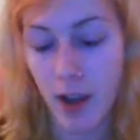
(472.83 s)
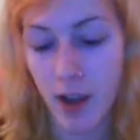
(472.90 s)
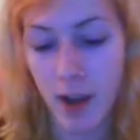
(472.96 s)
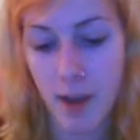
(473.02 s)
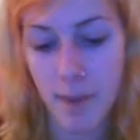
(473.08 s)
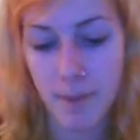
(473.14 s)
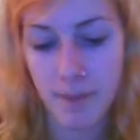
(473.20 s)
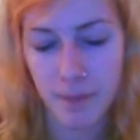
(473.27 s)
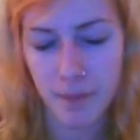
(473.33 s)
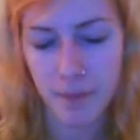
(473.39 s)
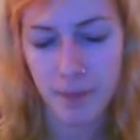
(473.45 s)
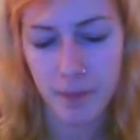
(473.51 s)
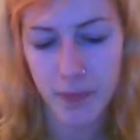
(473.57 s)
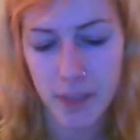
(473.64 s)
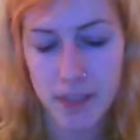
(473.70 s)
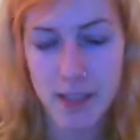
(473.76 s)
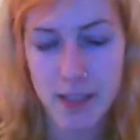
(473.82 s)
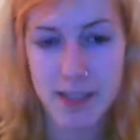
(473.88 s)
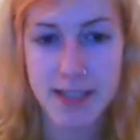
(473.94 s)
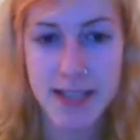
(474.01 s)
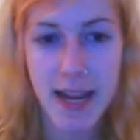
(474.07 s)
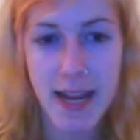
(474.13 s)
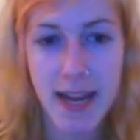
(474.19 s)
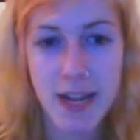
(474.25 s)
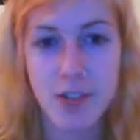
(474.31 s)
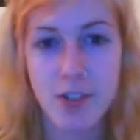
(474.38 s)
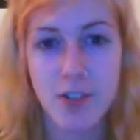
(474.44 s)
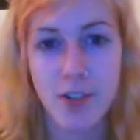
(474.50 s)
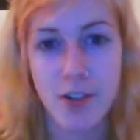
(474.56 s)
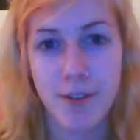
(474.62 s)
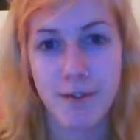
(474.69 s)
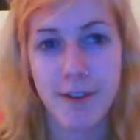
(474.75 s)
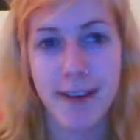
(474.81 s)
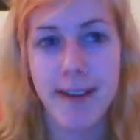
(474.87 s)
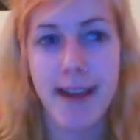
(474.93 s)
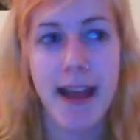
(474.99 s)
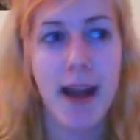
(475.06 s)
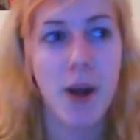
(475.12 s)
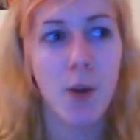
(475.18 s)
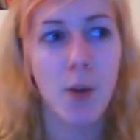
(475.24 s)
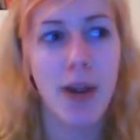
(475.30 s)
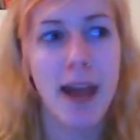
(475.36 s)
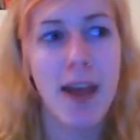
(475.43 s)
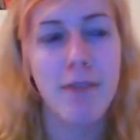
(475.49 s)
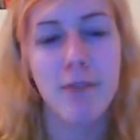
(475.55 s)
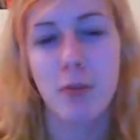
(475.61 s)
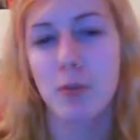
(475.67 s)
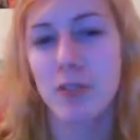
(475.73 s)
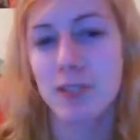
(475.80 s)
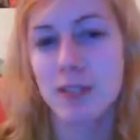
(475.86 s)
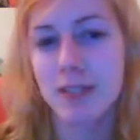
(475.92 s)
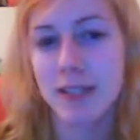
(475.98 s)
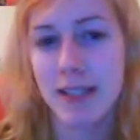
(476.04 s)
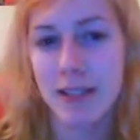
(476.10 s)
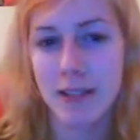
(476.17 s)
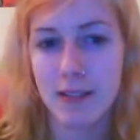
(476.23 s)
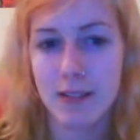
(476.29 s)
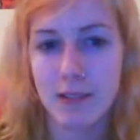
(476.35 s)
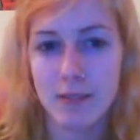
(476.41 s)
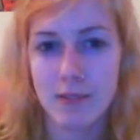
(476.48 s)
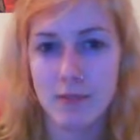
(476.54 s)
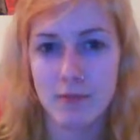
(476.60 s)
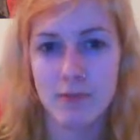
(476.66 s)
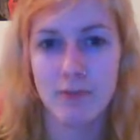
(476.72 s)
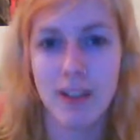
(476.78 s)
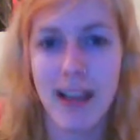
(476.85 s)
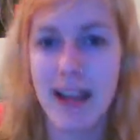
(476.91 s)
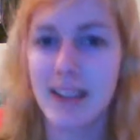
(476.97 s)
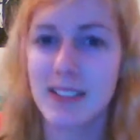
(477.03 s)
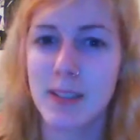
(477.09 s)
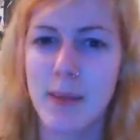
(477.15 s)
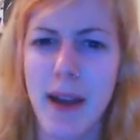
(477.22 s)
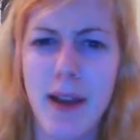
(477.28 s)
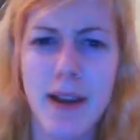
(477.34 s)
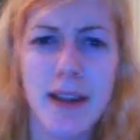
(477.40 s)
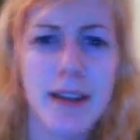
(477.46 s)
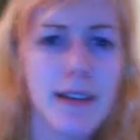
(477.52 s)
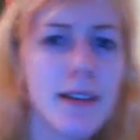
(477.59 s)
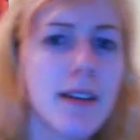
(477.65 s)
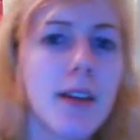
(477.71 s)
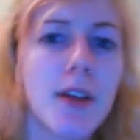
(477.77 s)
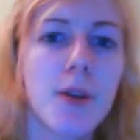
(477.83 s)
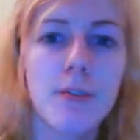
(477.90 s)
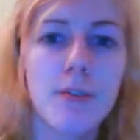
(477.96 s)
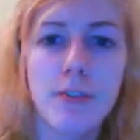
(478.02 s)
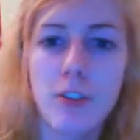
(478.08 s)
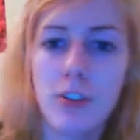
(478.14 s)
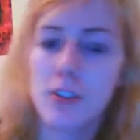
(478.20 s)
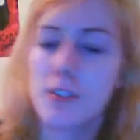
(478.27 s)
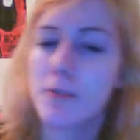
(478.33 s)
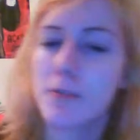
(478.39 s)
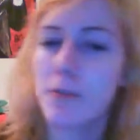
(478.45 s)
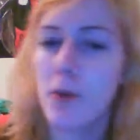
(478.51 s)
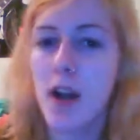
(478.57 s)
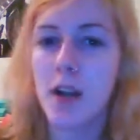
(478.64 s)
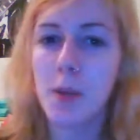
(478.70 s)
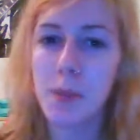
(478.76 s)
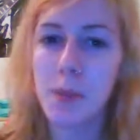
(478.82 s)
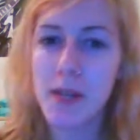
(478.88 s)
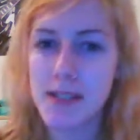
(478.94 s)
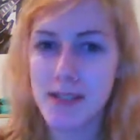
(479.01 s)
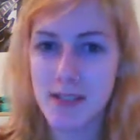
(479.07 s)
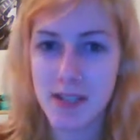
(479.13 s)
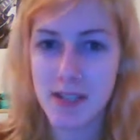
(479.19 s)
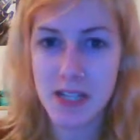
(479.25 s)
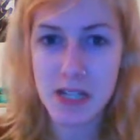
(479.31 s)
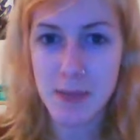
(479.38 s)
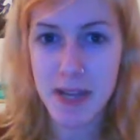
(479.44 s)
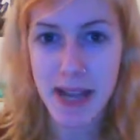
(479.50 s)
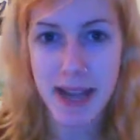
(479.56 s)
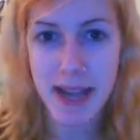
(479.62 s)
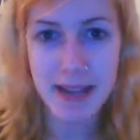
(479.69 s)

It's at the stage right now where everyone's still relaxed about it. I've got lots of work, but it doesn't need to be